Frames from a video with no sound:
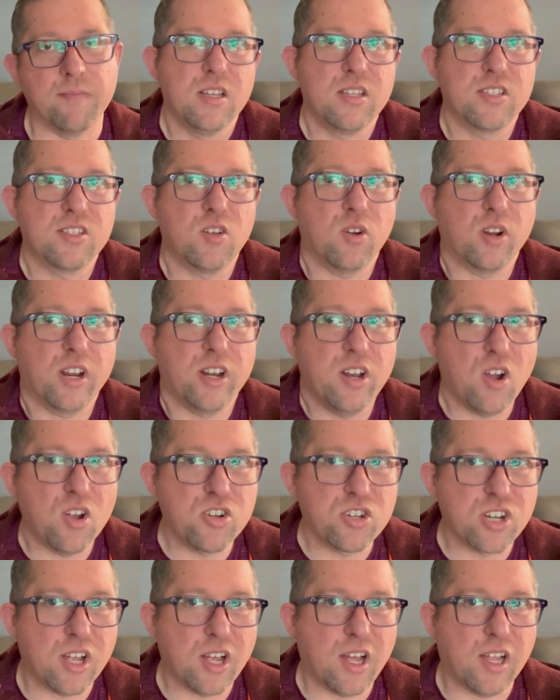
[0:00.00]
So
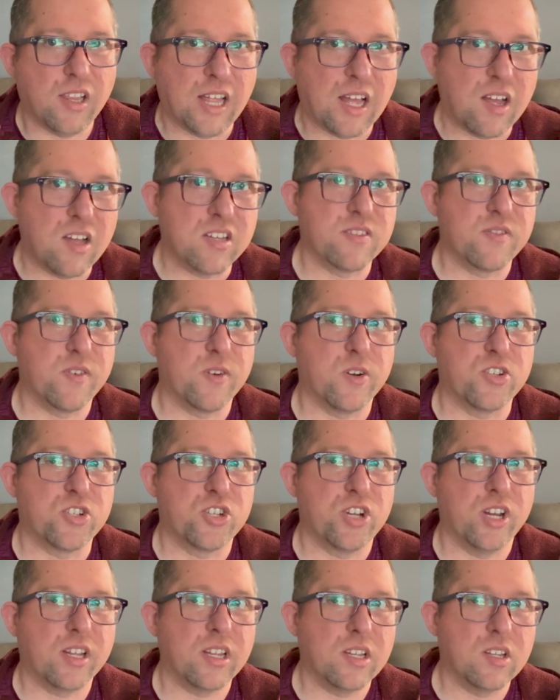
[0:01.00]
Kenosha allows for
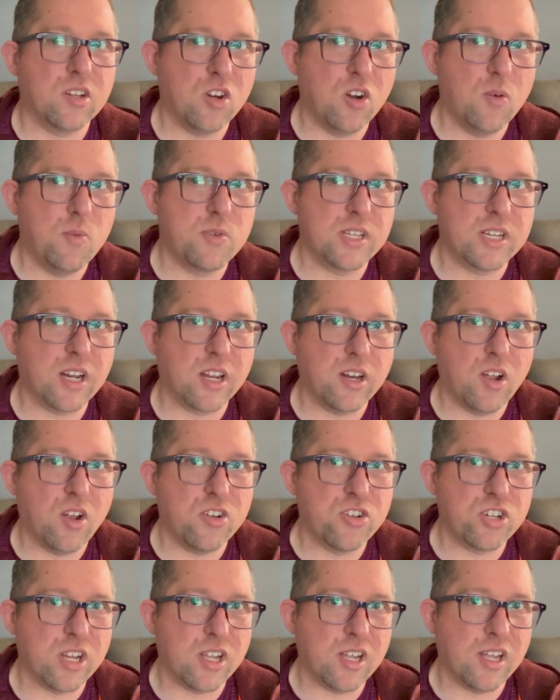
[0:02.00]
chicken coops in
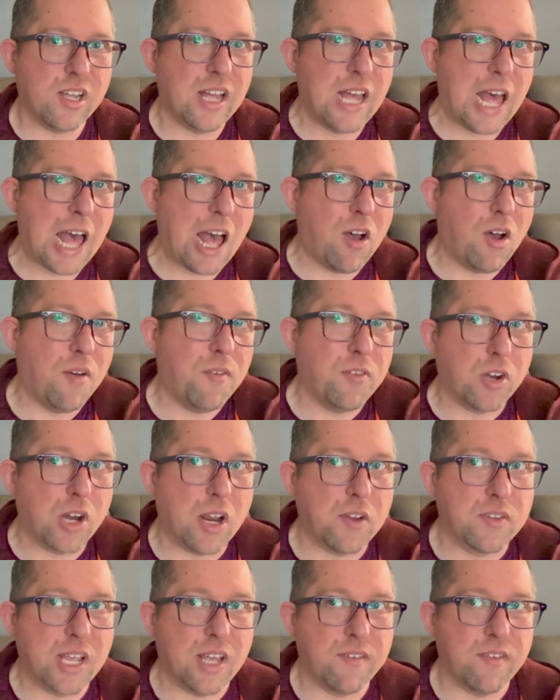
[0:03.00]
Kenosha. However, you
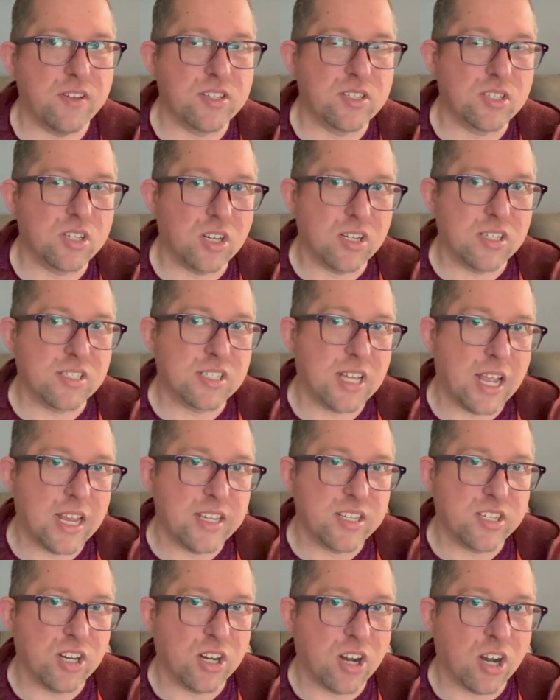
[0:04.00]
have to have a certain
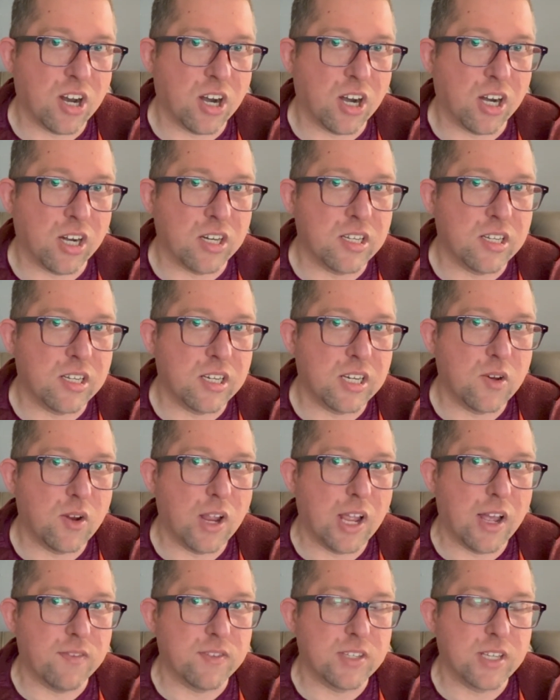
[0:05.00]
size yard. You
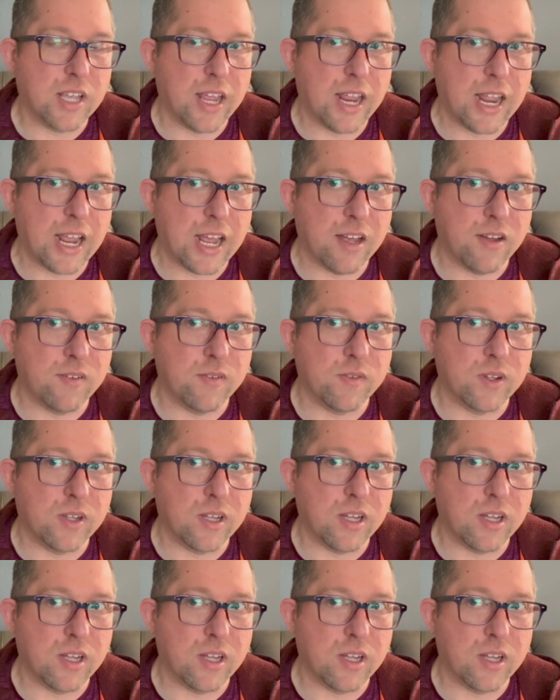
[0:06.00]
have to have